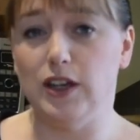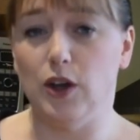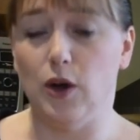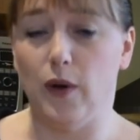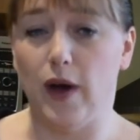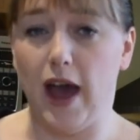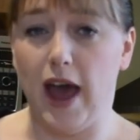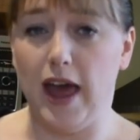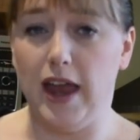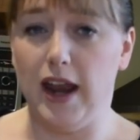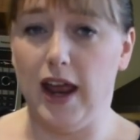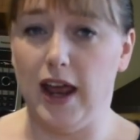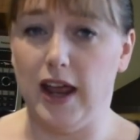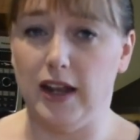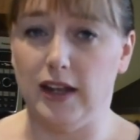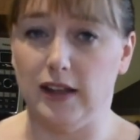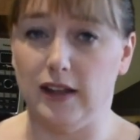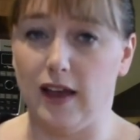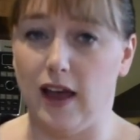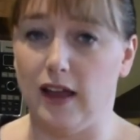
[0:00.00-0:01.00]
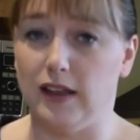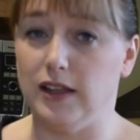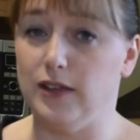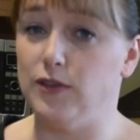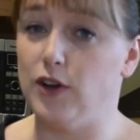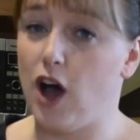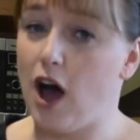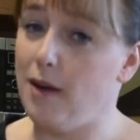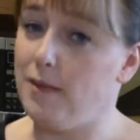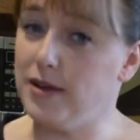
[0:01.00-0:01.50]
go ahead and leave
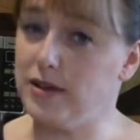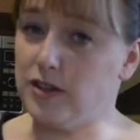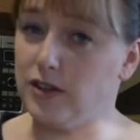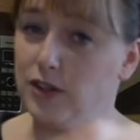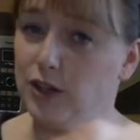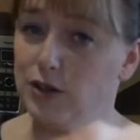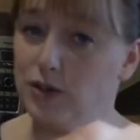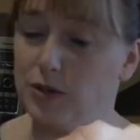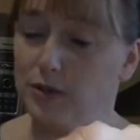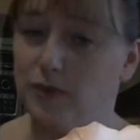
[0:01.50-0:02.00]
a comment on the YouTube